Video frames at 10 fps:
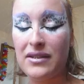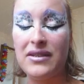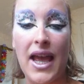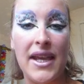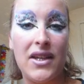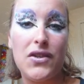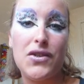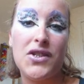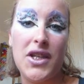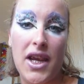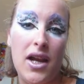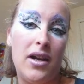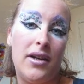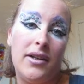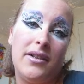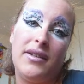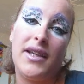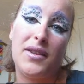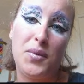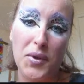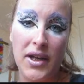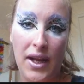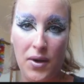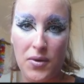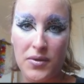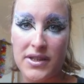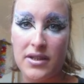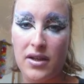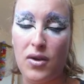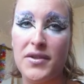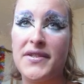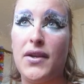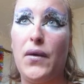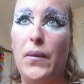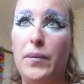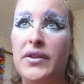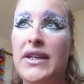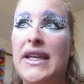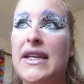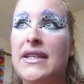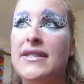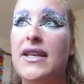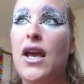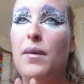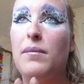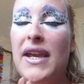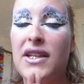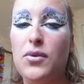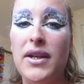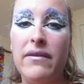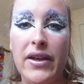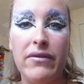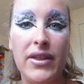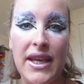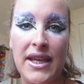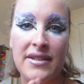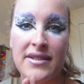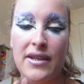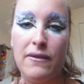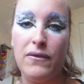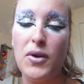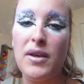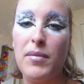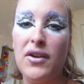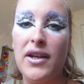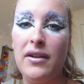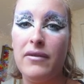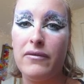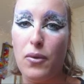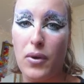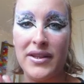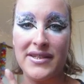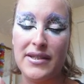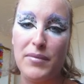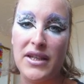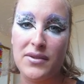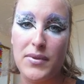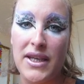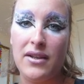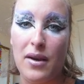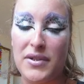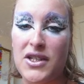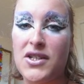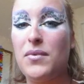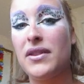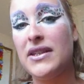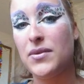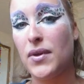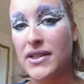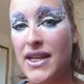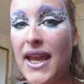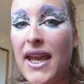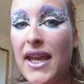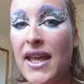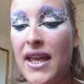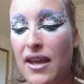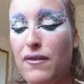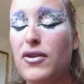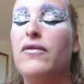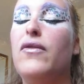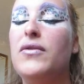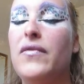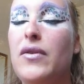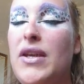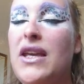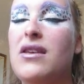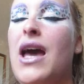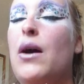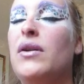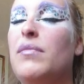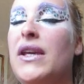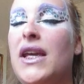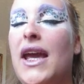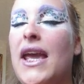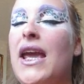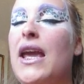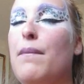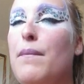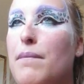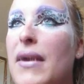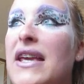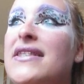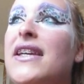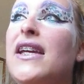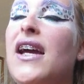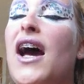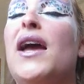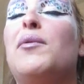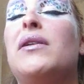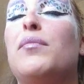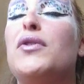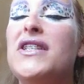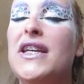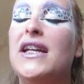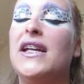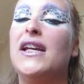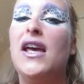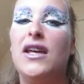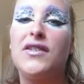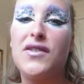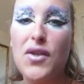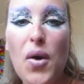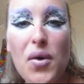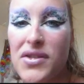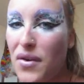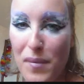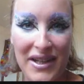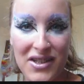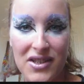Like, share, get the word out. Also, please, May 25th is the voting period for the Something Sweet competition with Lise Wattier. If you could vote for me, that would be amazing. I would appreciate it so, so much.